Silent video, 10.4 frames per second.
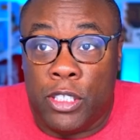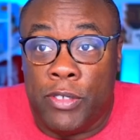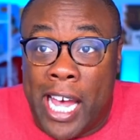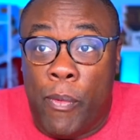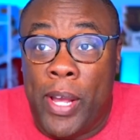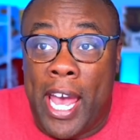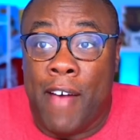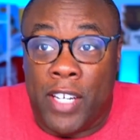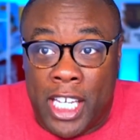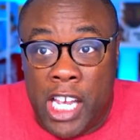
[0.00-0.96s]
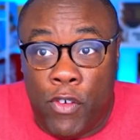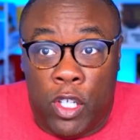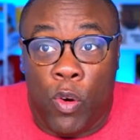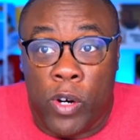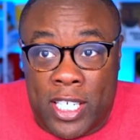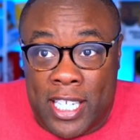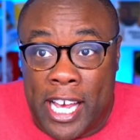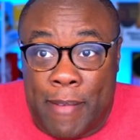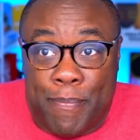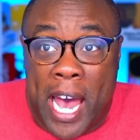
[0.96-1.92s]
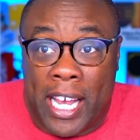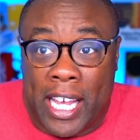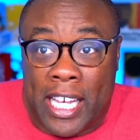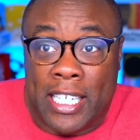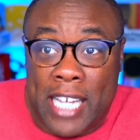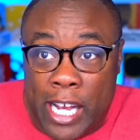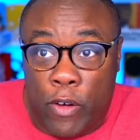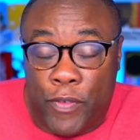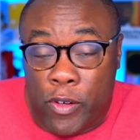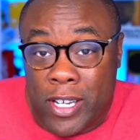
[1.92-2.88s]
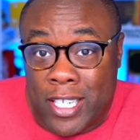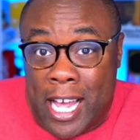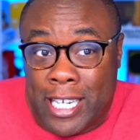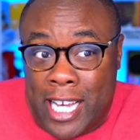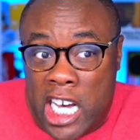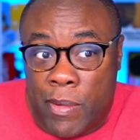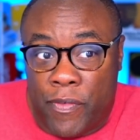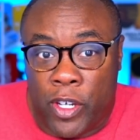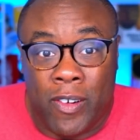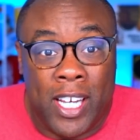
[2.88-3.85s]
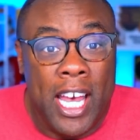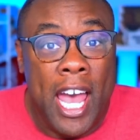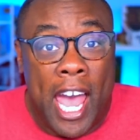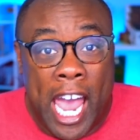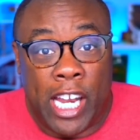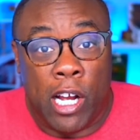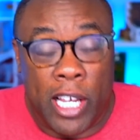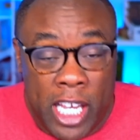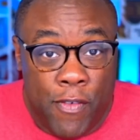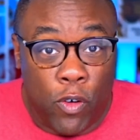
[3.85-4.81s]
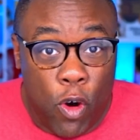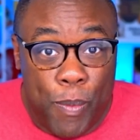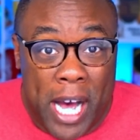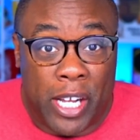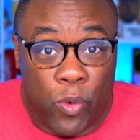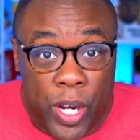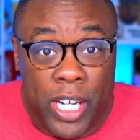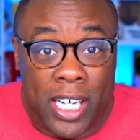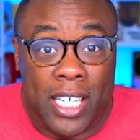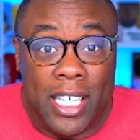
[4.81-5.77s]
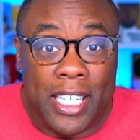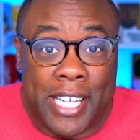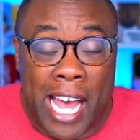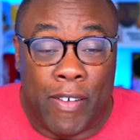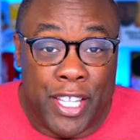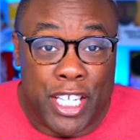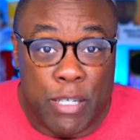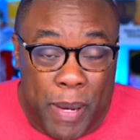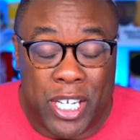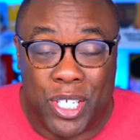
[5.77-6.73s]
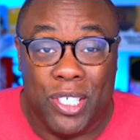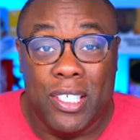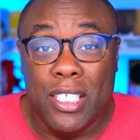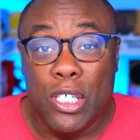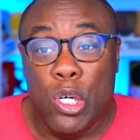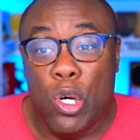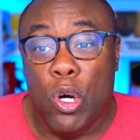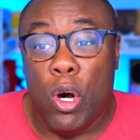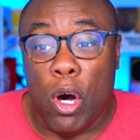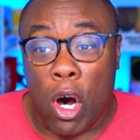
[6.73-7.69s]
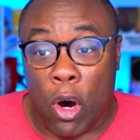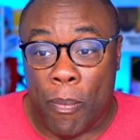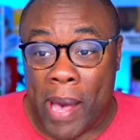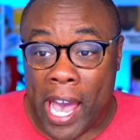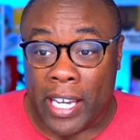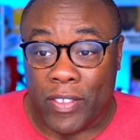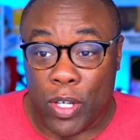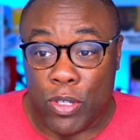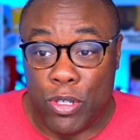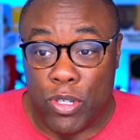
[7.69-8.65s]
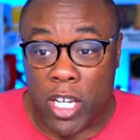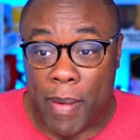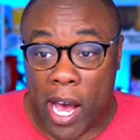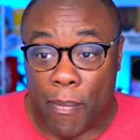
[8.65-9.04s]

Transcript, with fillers: So now we have an evil Lord Zed back in Dino Fury slash Cosmic Fury and an evil robotic Rita now in this special. Oh man, if those two somehow